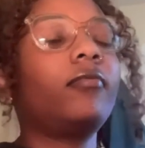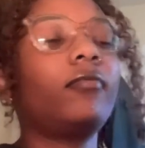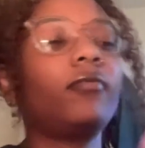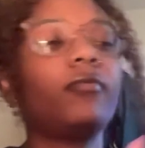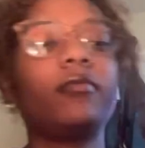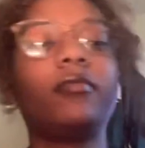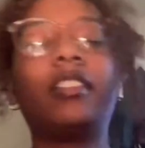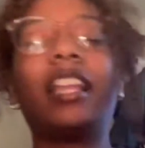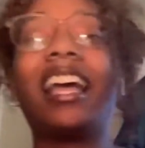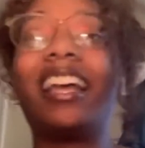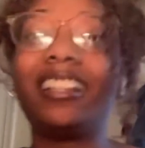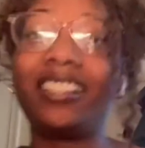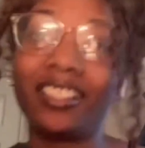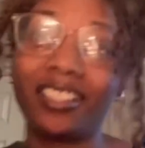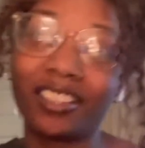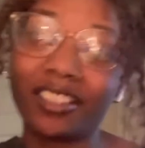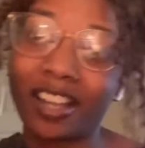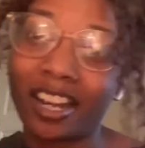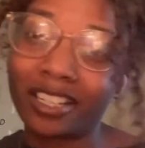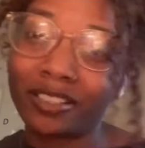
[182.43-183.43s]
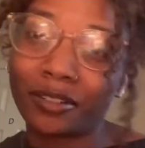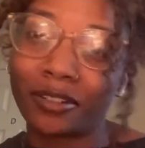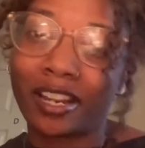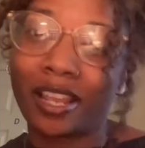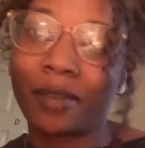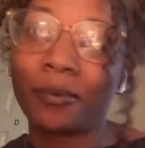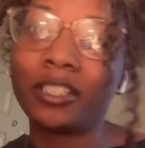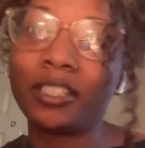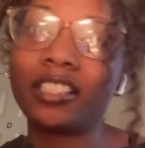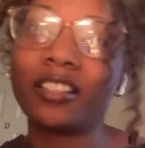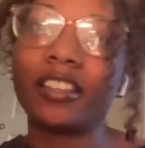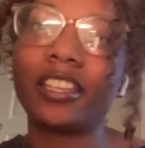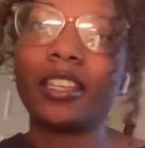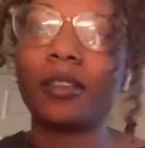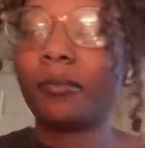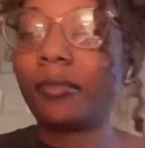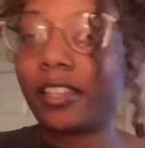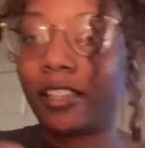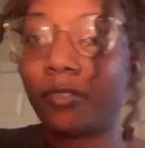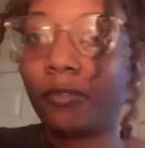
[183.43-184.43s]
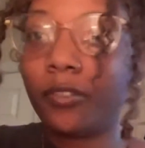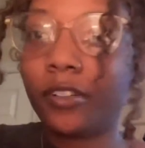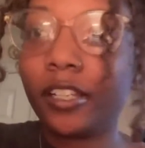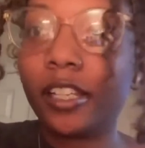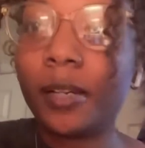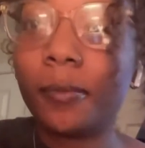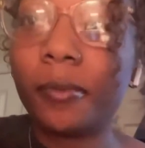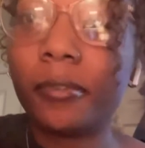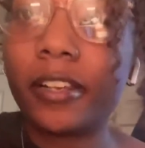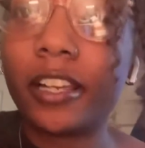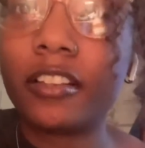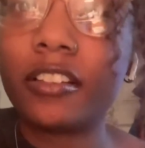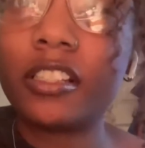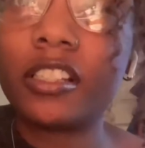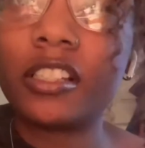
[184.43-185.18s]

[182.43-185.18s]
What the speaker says: not until the cards are out. We're just gonna keep playing for a couple rounds so